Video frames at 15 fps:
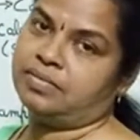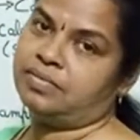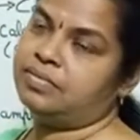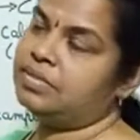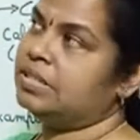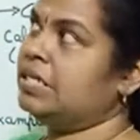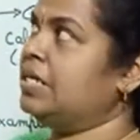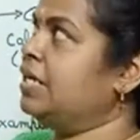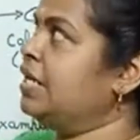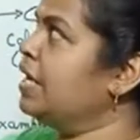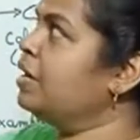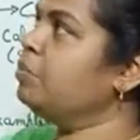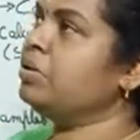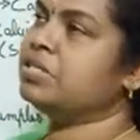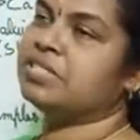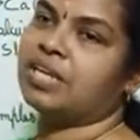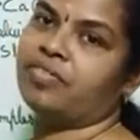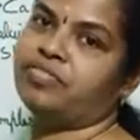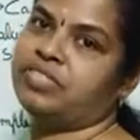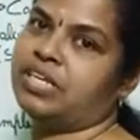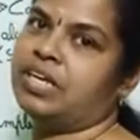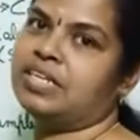The name itself
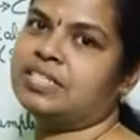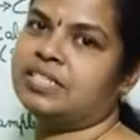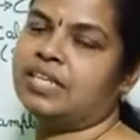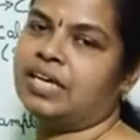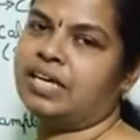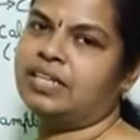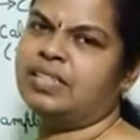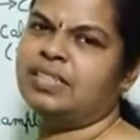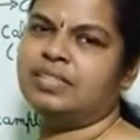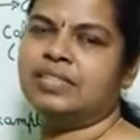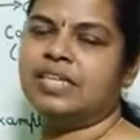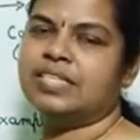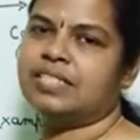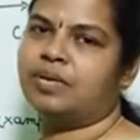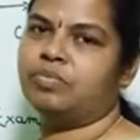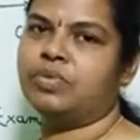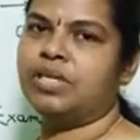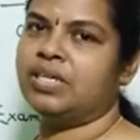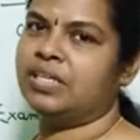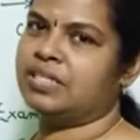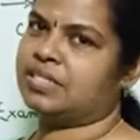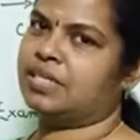tells that something
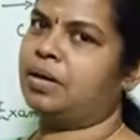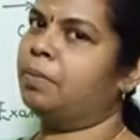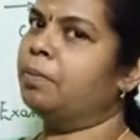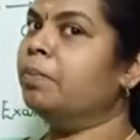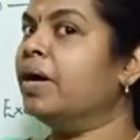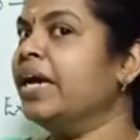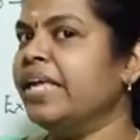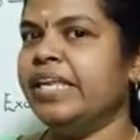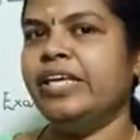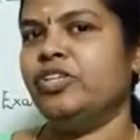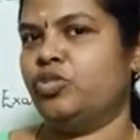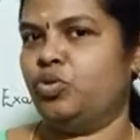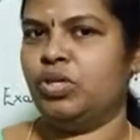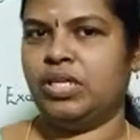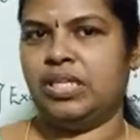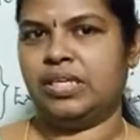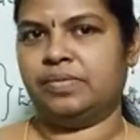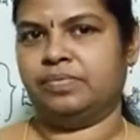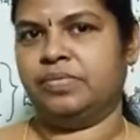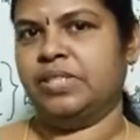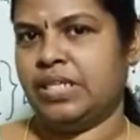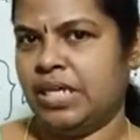is combining together,
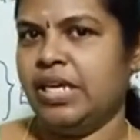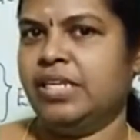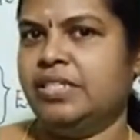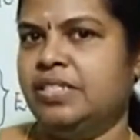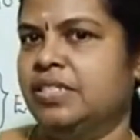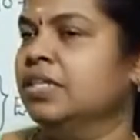correct?